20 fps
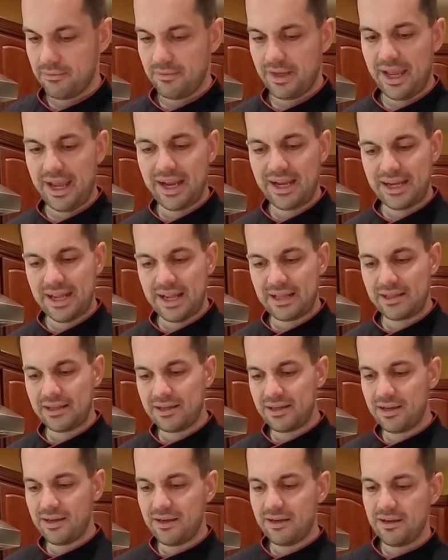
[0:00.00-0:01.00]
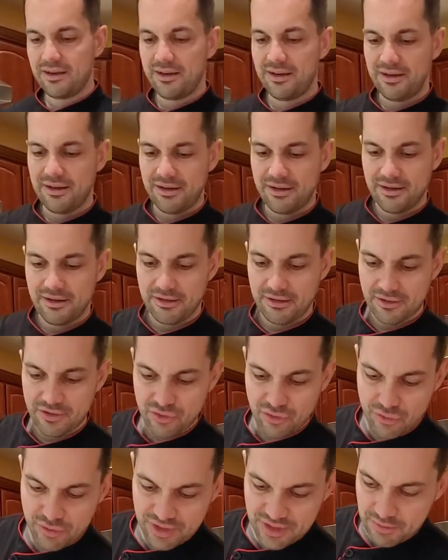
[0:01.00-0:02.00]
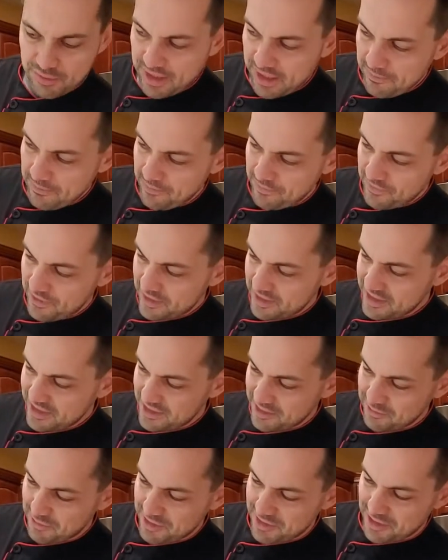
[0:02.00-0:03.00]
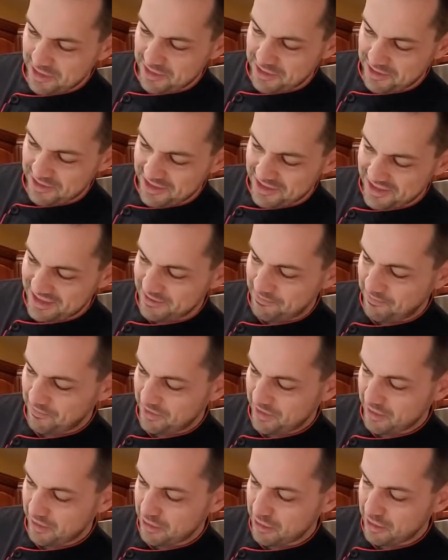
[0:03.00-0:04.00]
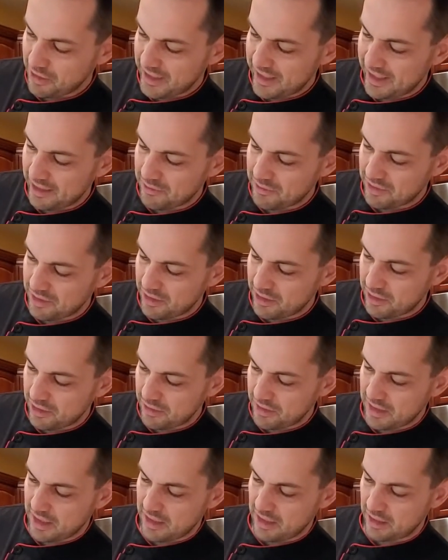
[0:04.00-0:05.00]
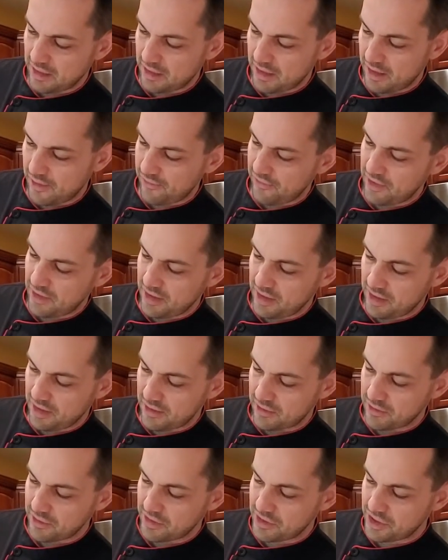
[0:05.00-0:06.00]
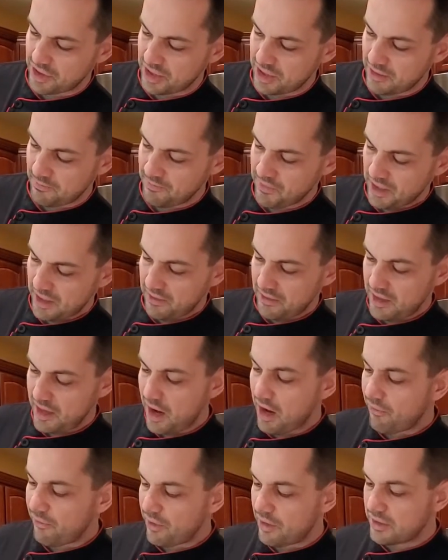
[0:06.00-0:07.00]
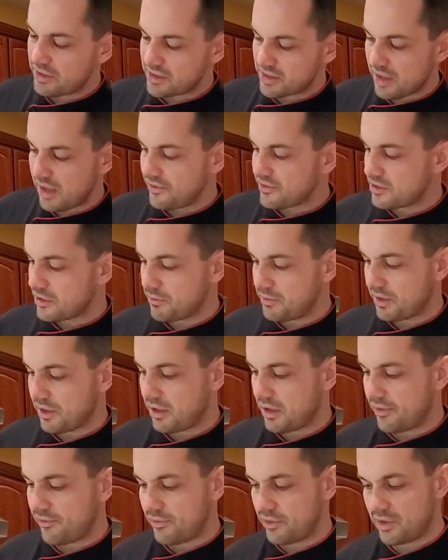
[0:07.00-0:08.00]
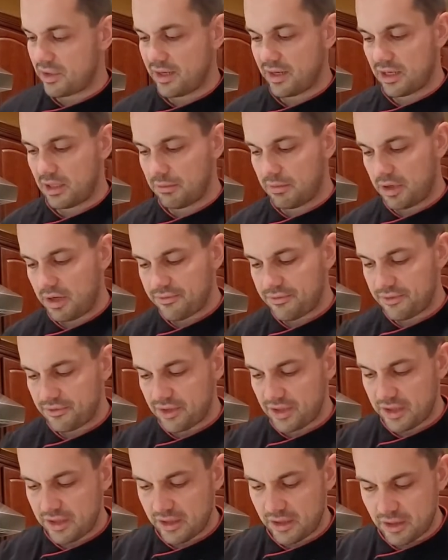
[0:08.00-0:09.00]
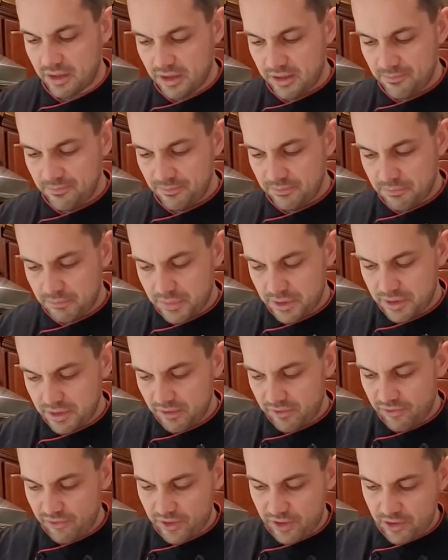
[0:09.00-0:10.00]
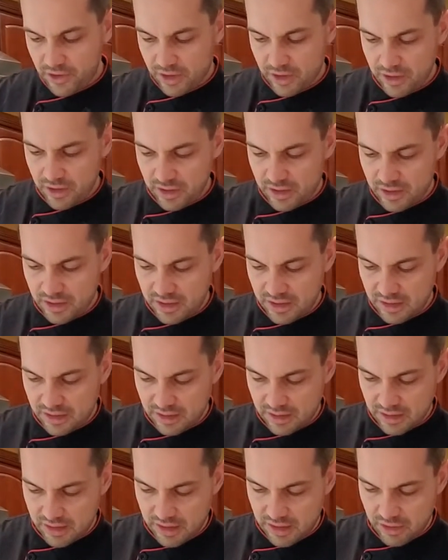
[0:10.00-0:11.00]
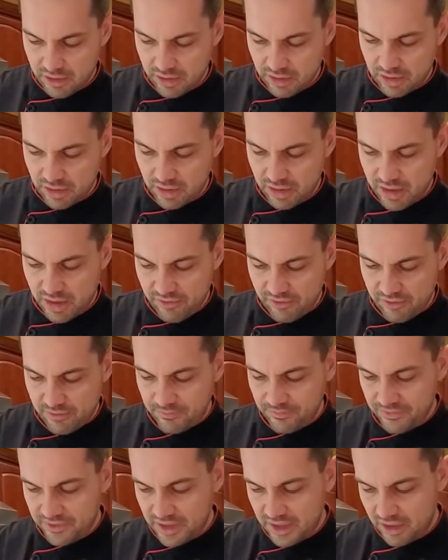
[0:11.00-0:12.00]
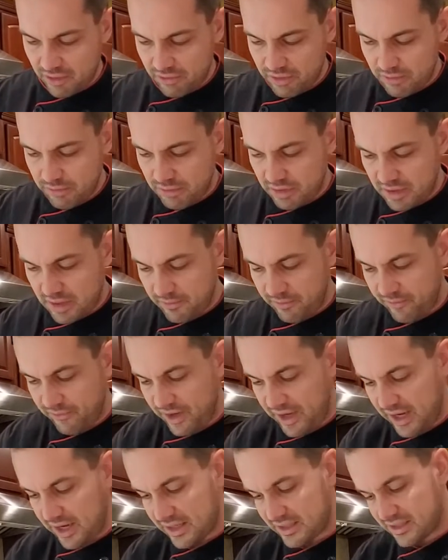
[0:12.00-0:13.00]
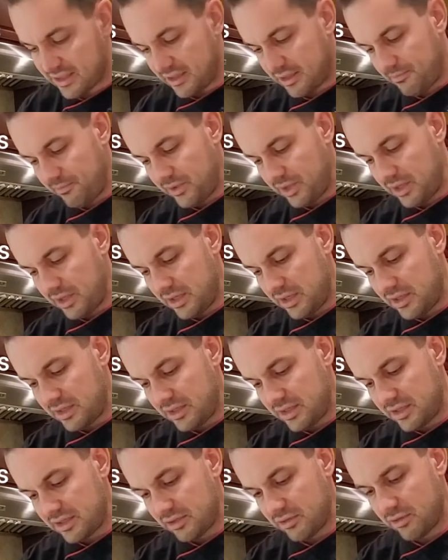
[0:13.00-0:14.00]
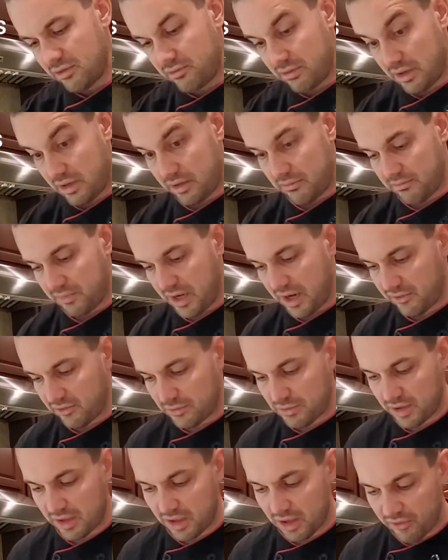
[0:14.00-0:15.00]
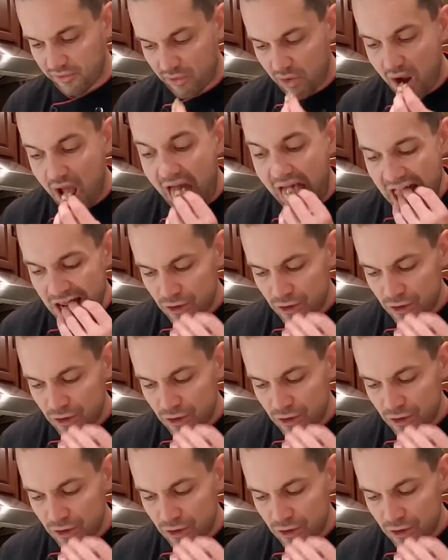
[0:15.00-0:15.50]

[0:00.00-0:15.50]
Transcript: Hey Natalie. Scusi babe. This is what the cookies look like when they're all done and off the cookie sheet. They are very soft, so be careful taking them off of there. But they're very good. At the end of the day, you're gonna love them. They crumble up fast and easy, so you really have to be careful.